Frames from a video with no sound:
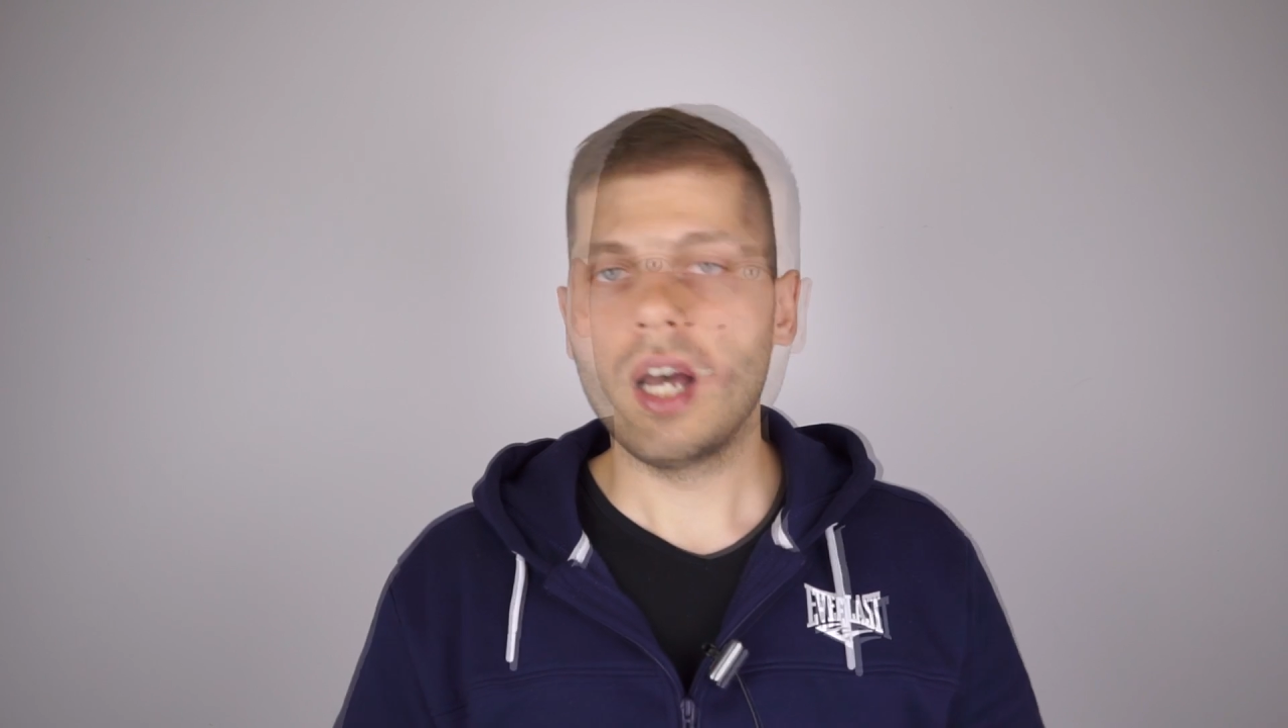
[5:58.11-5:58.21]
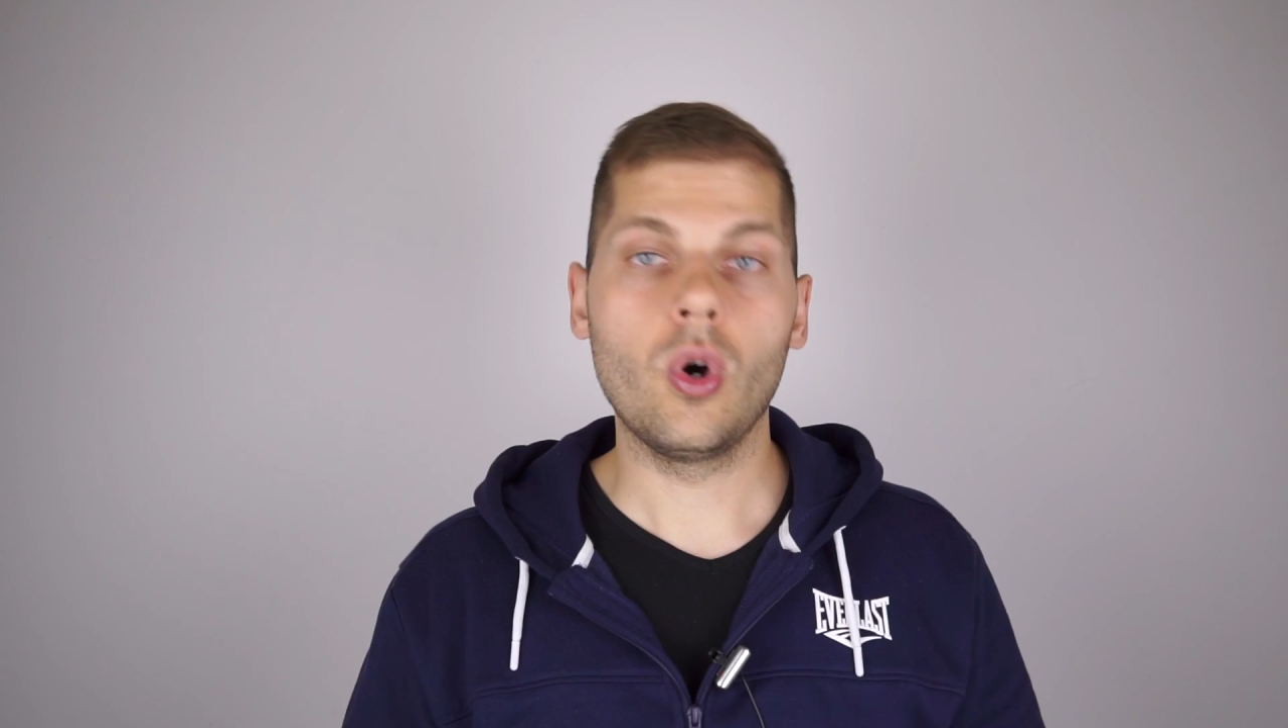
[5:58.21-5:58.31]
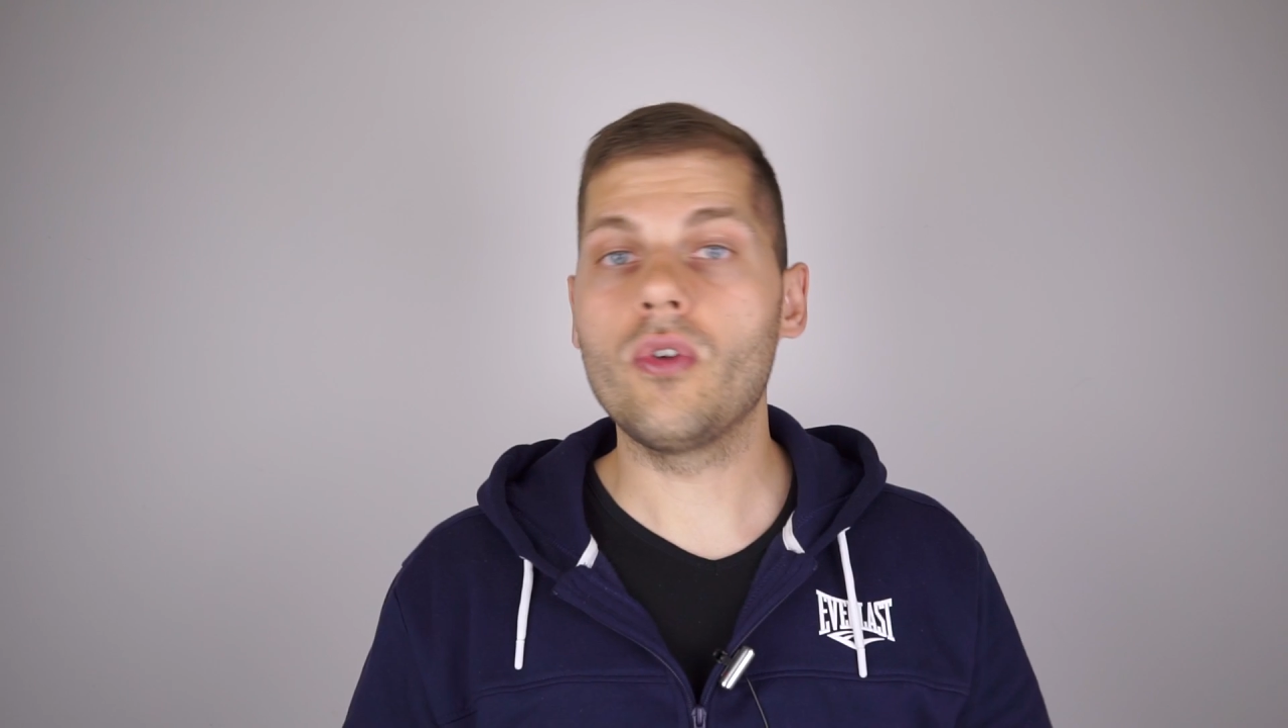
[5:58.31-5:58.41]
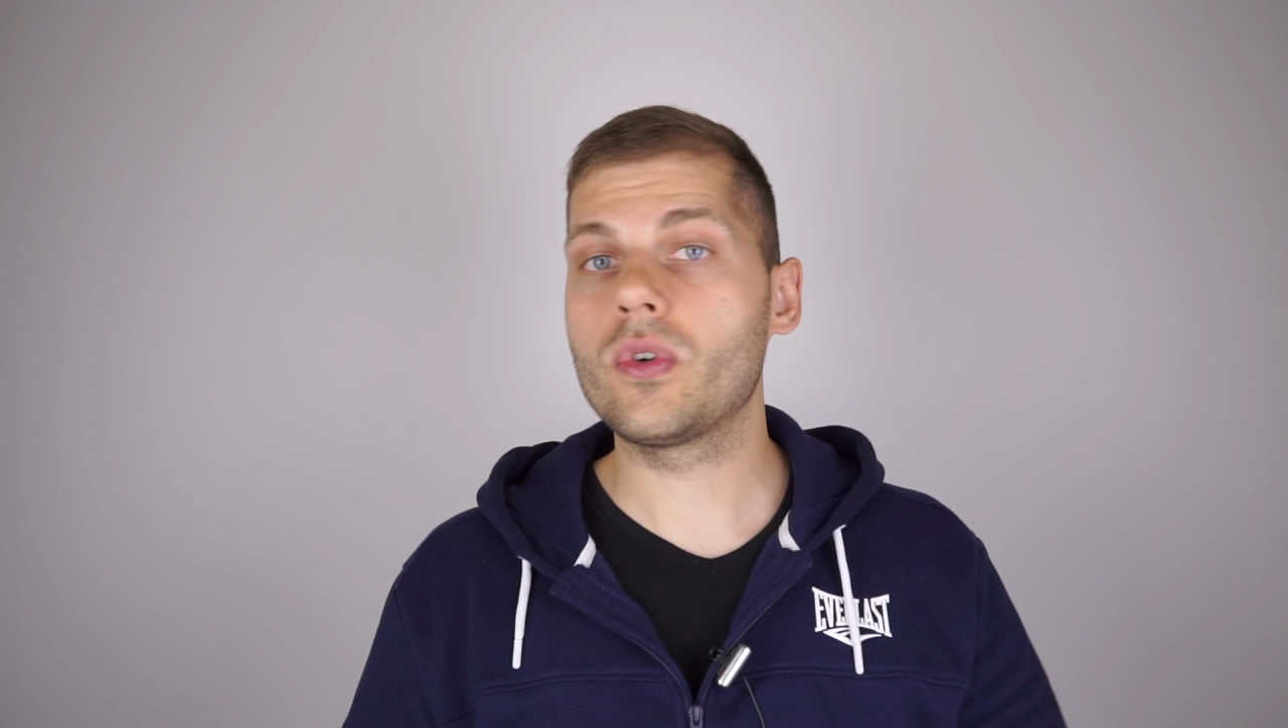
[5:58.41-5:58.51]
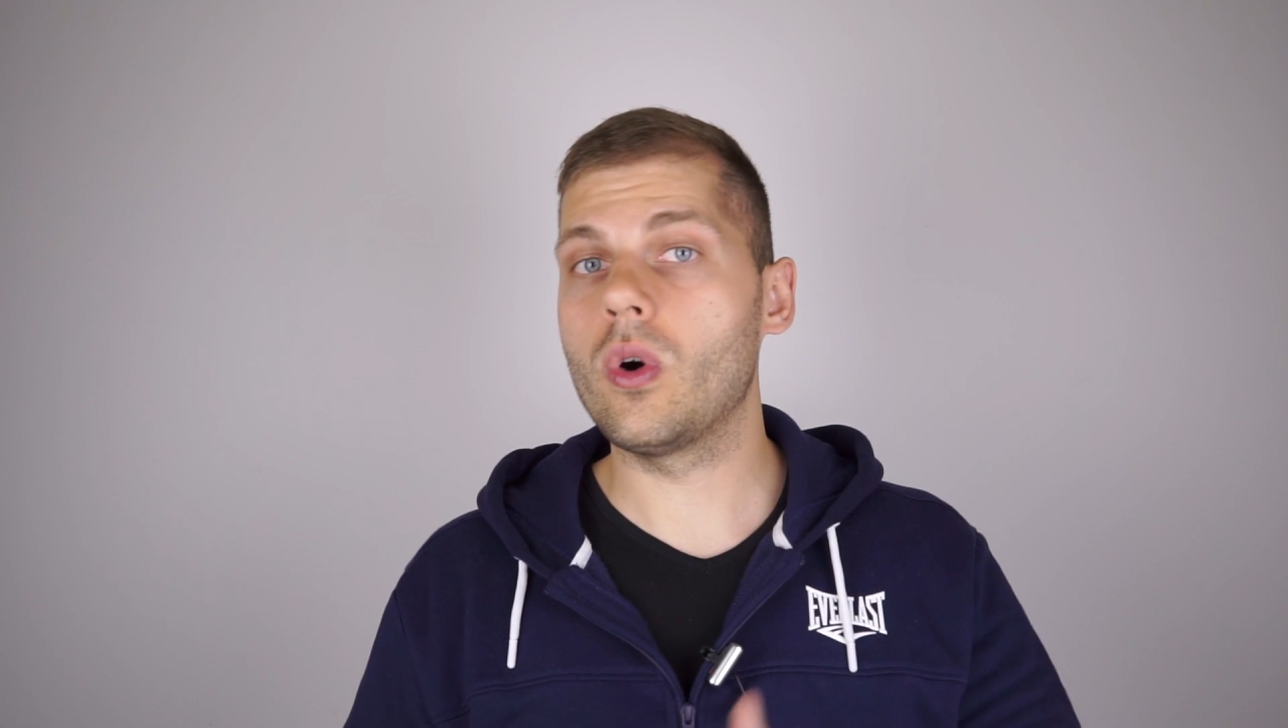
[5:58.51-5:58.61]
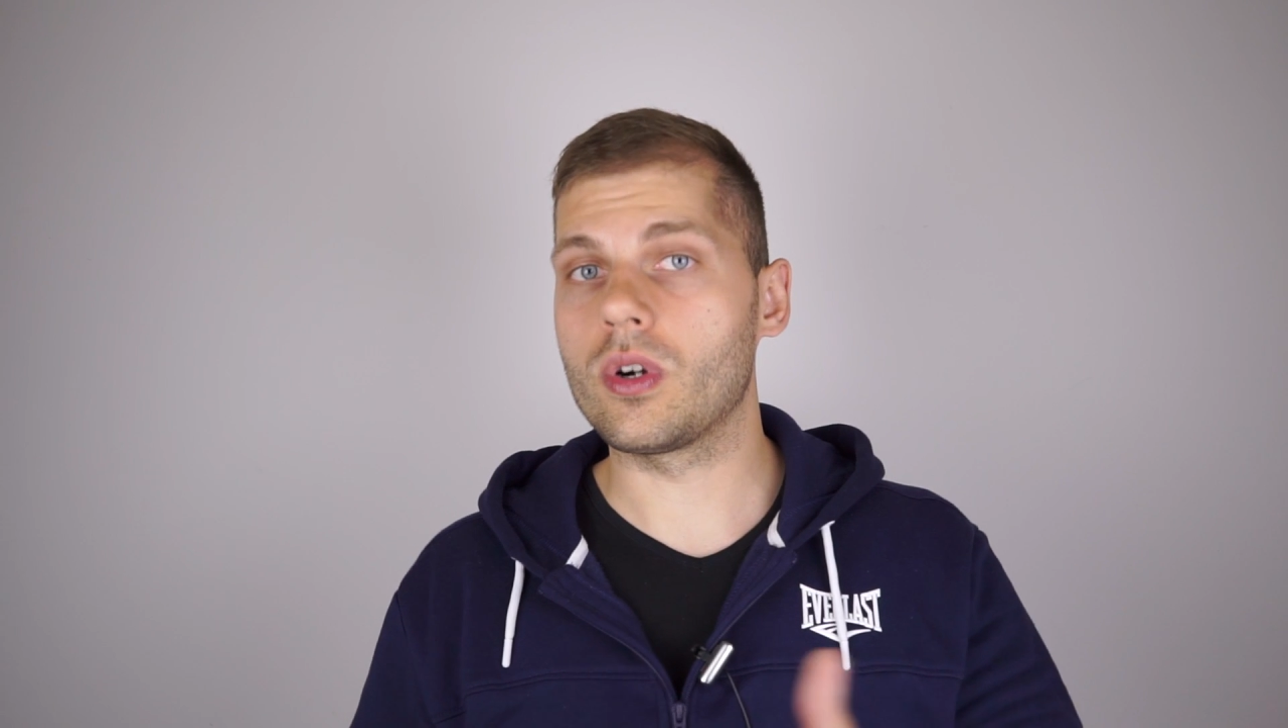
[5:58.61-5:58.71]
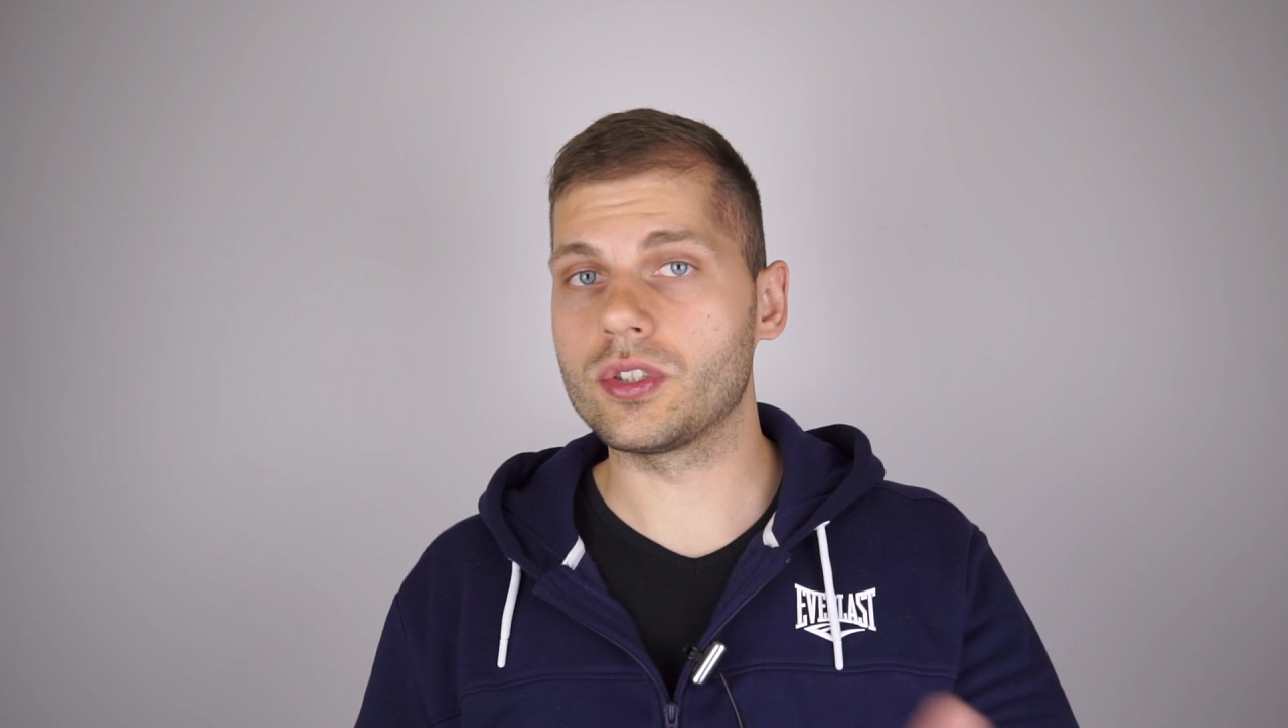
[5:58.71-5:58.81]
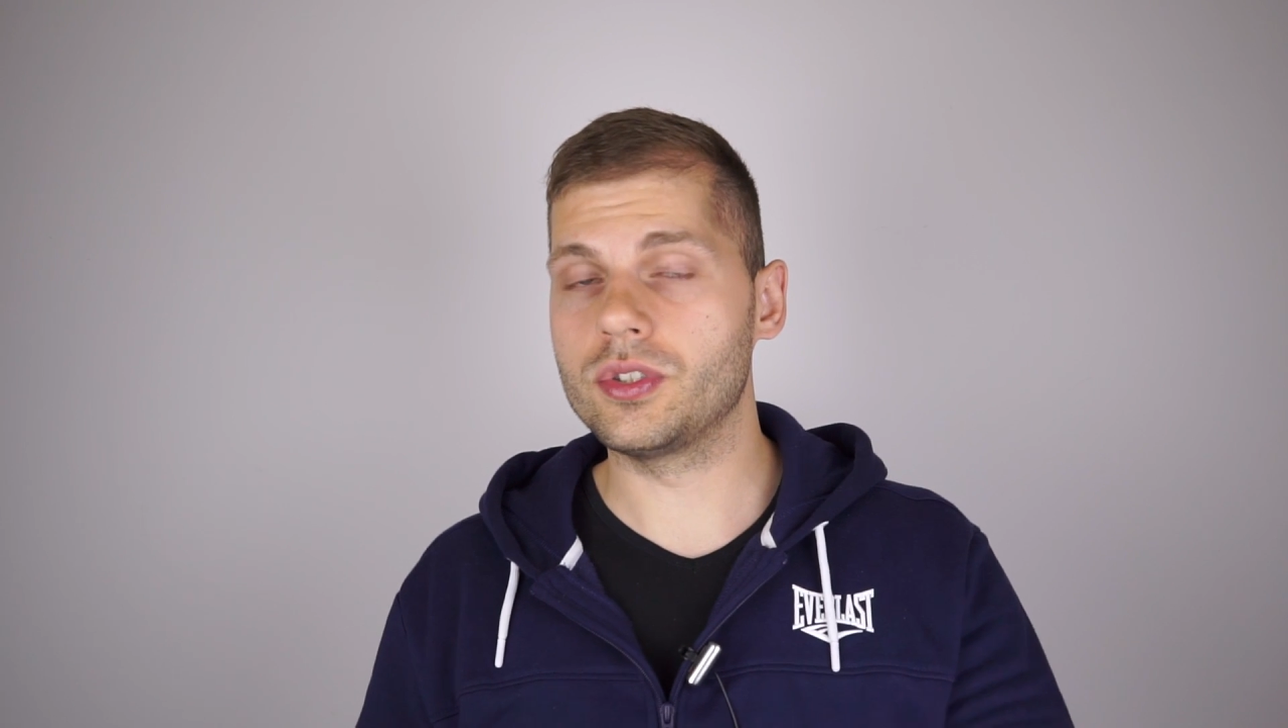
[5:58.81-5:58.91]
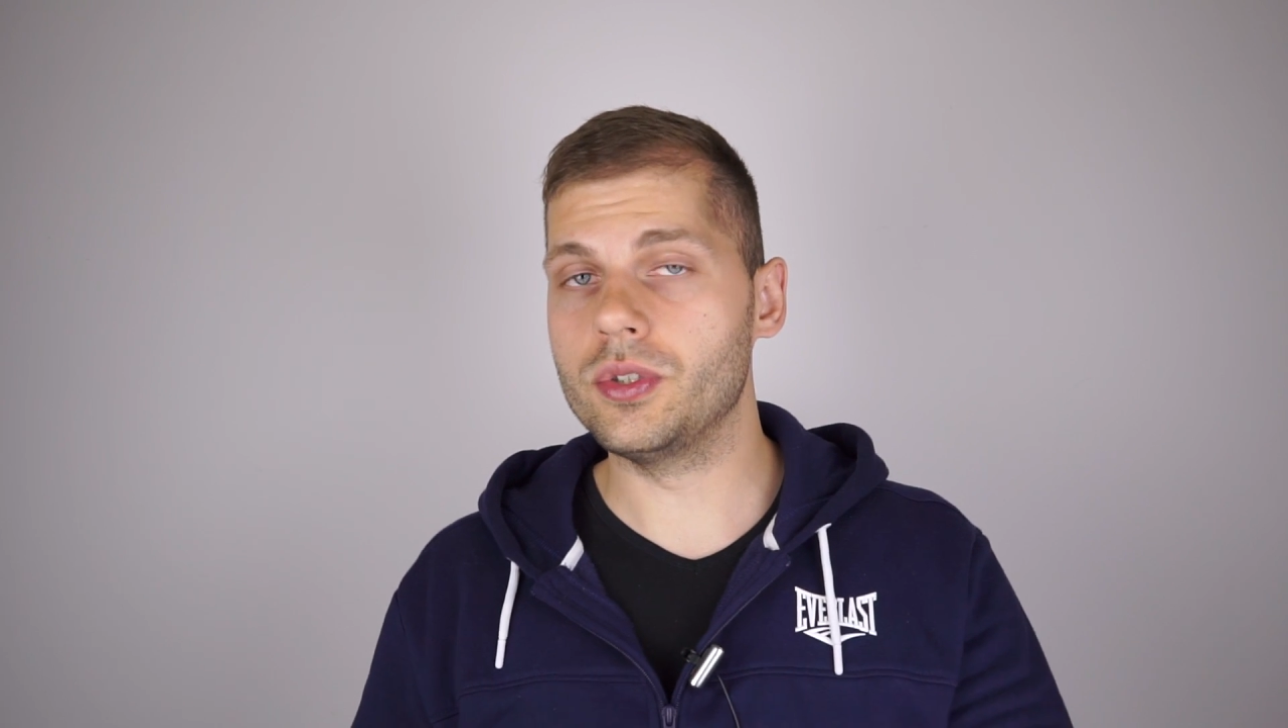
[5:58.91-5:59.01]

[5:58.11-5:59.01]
Of course,